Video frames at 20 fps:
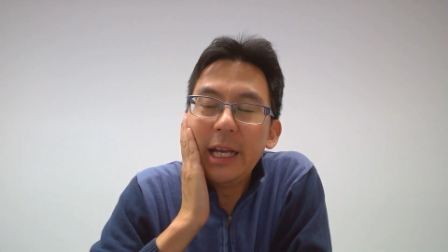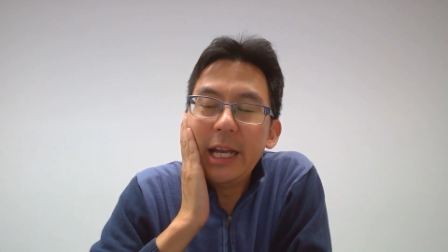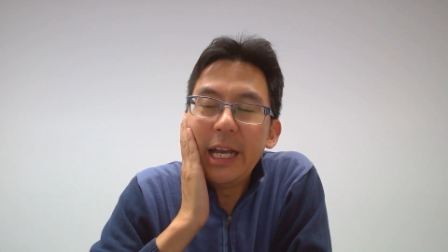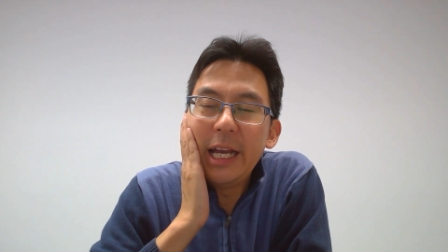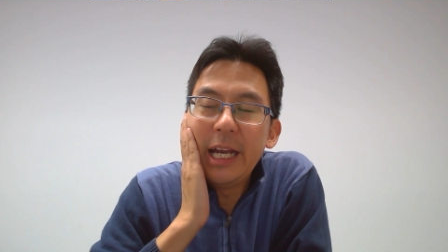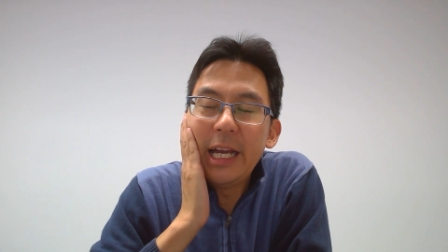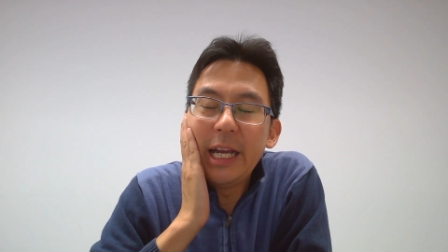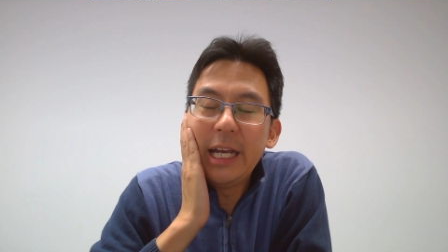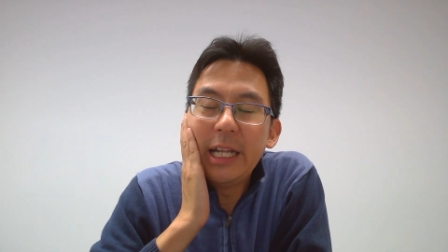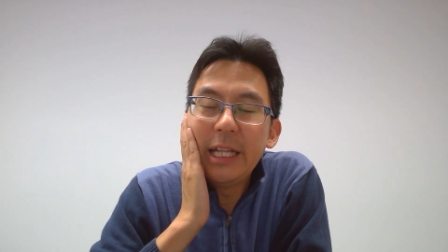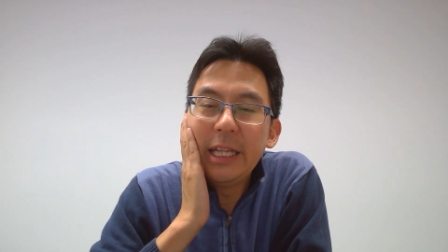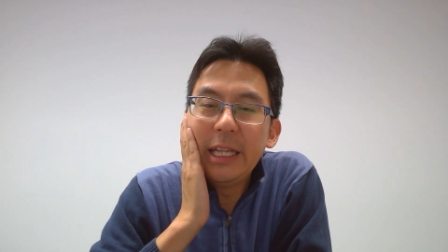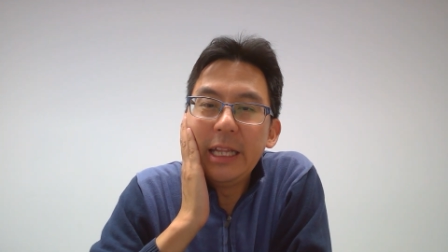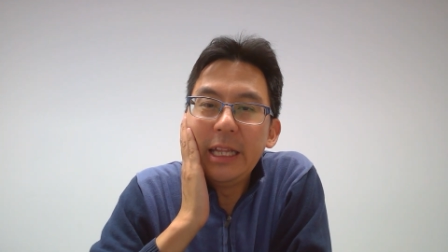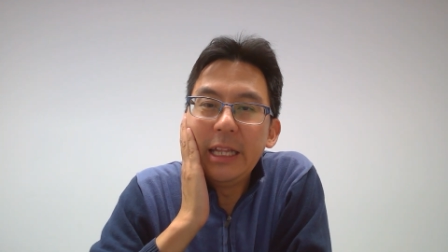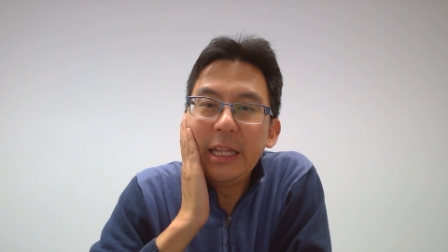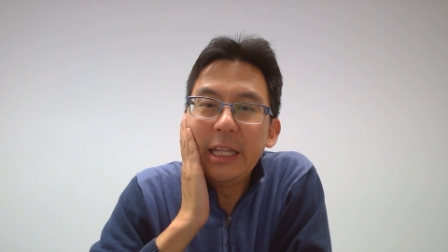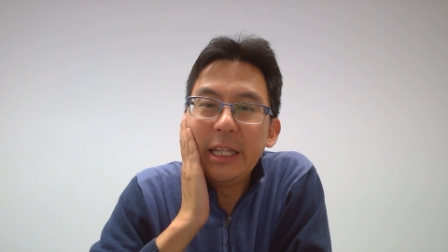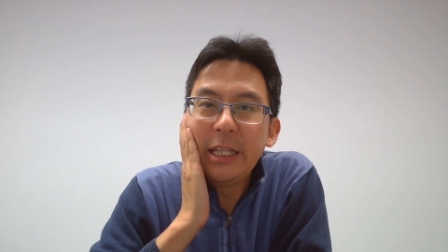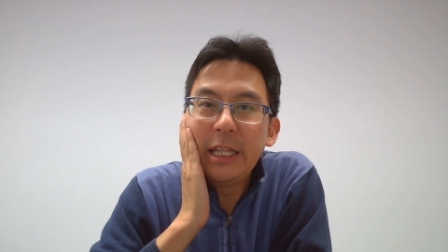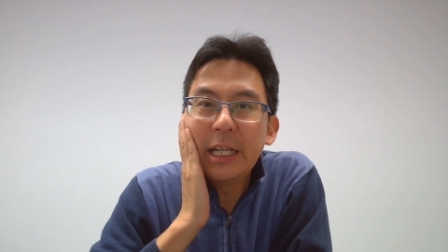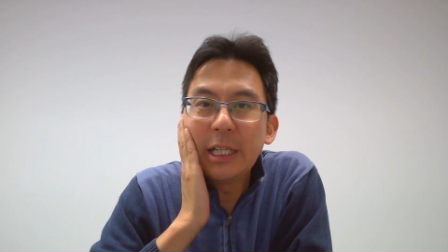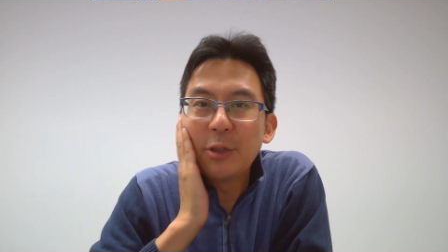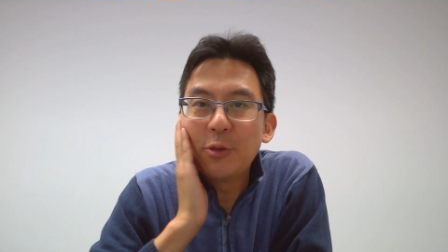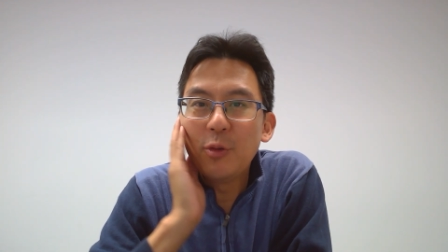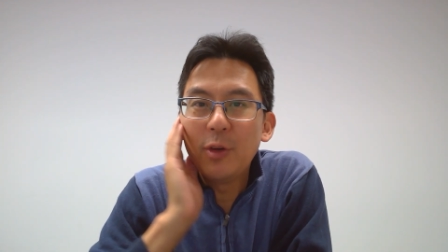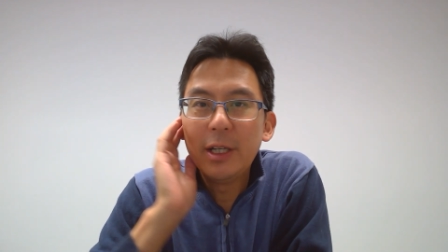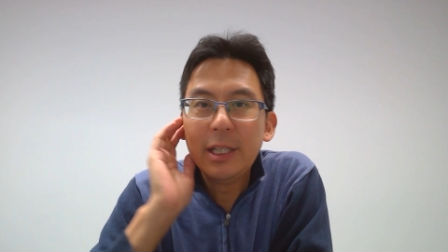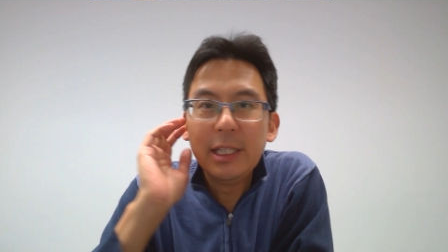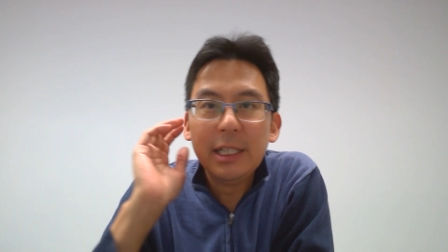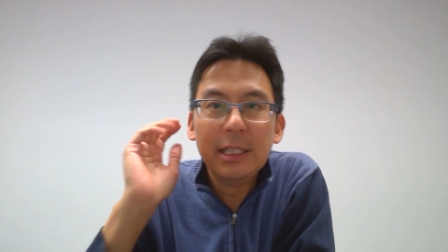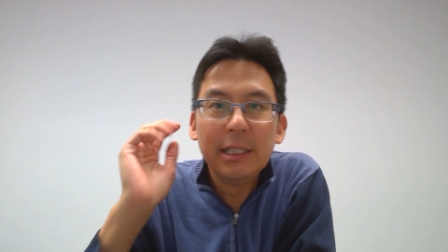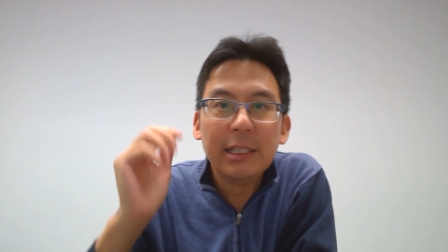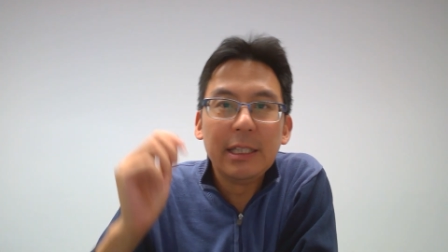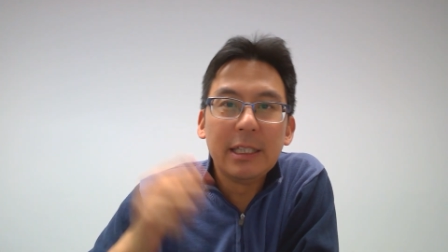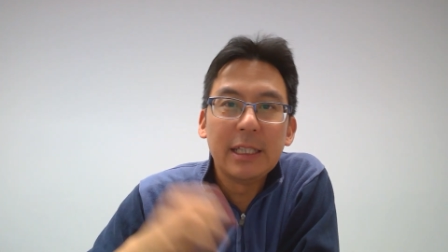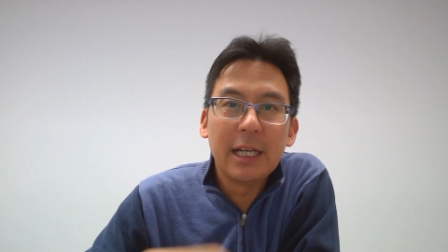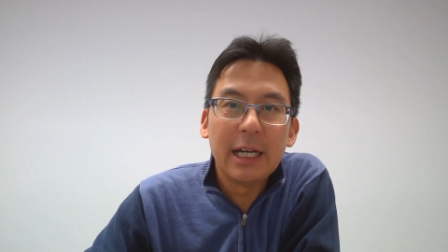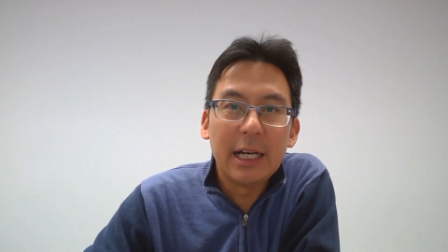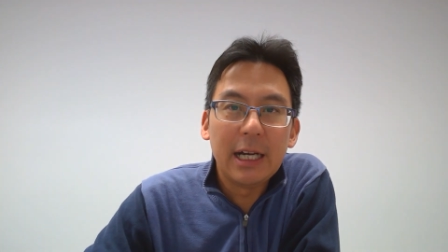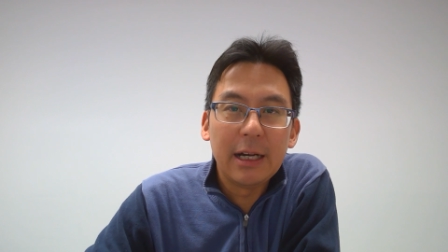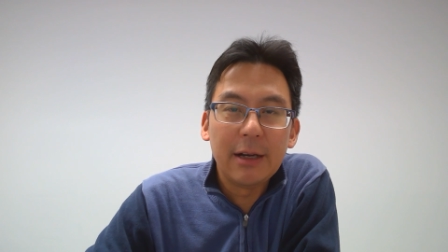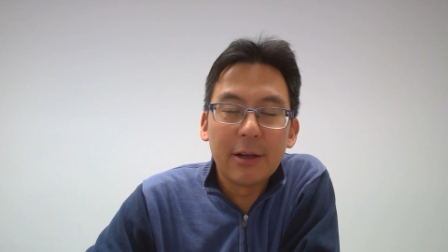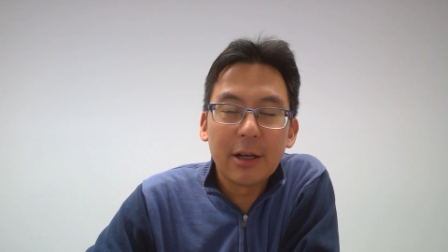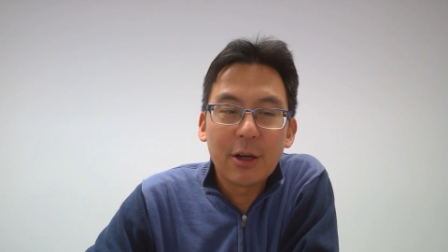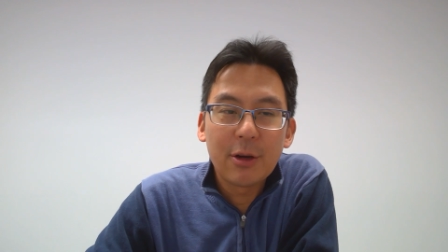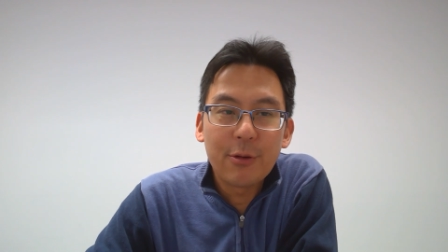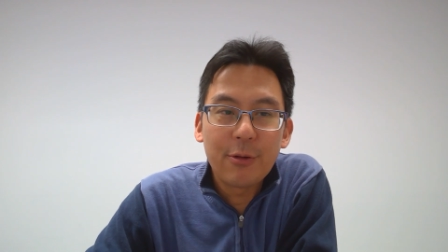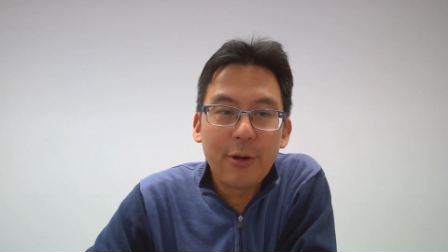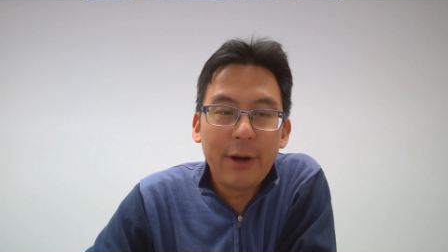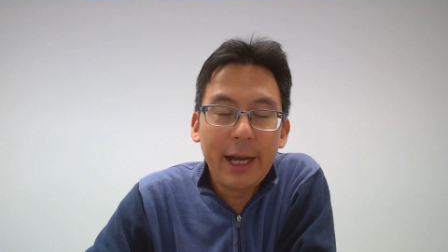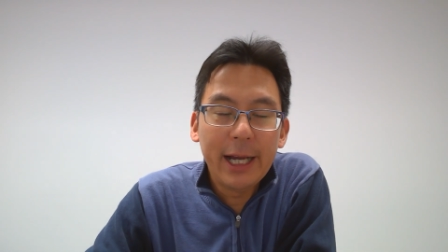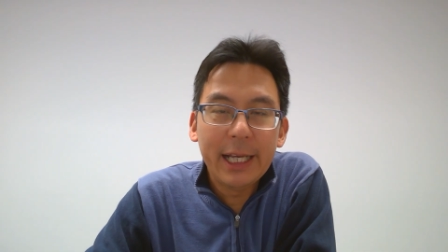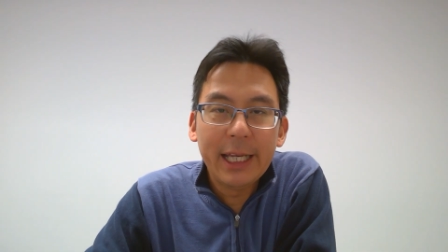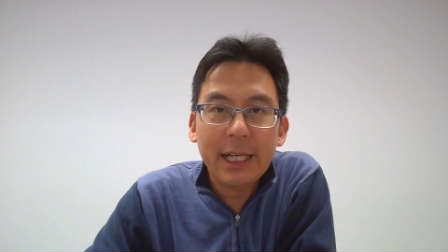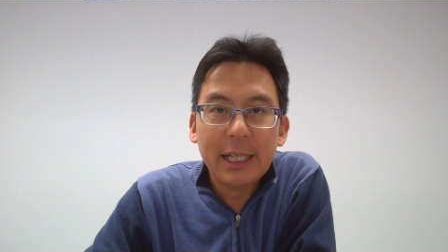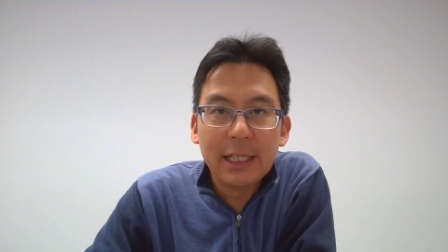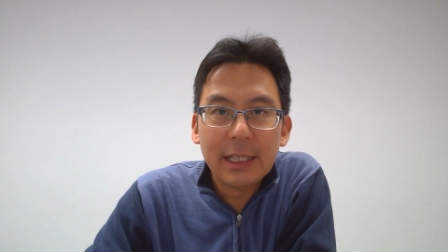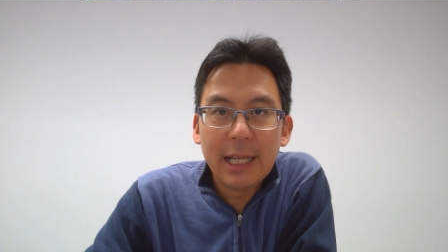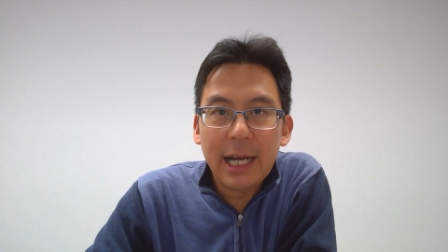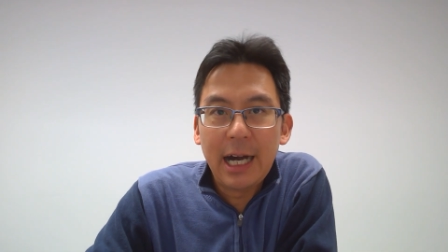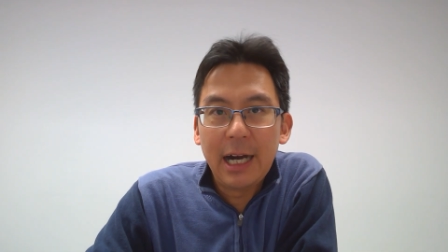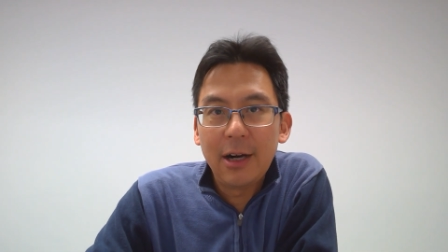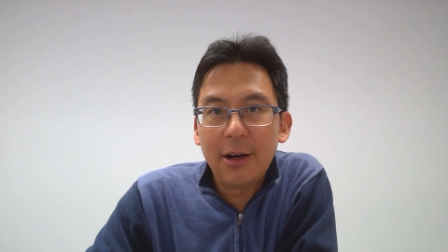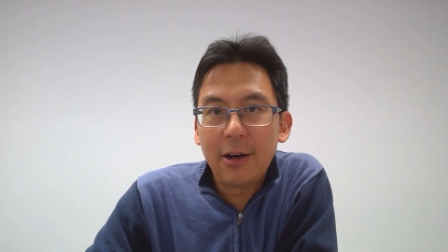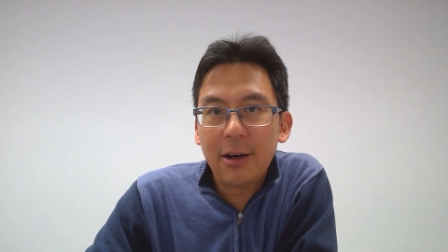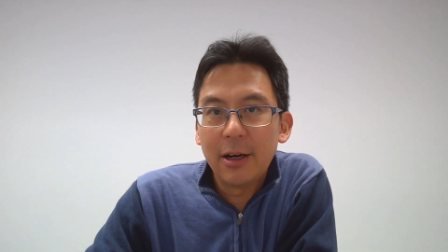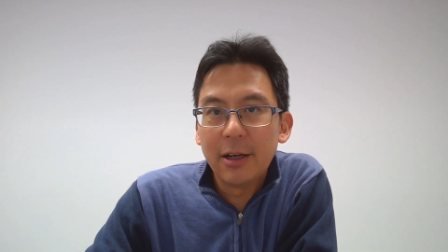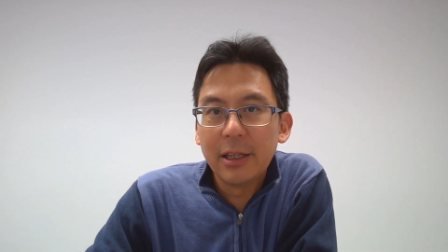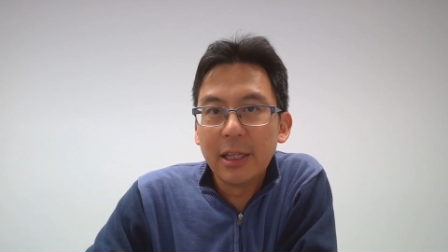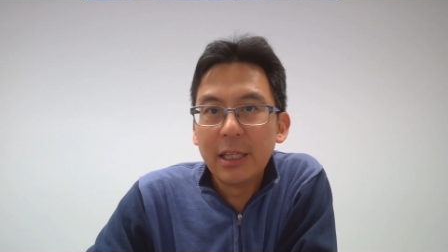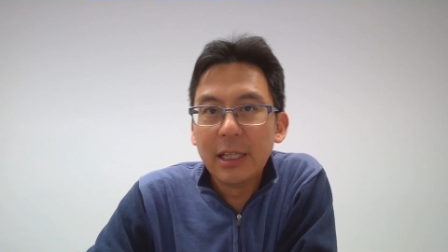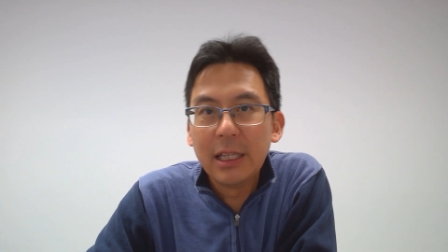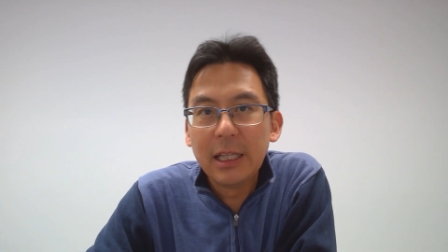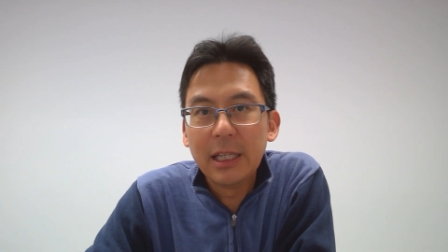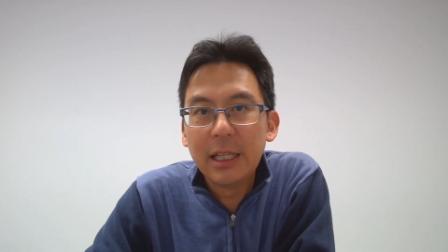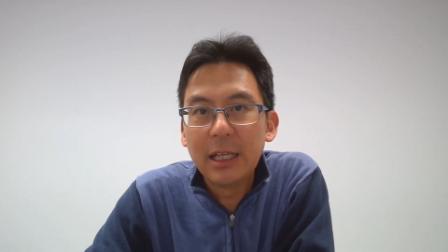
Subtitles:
And the next one is cracking down on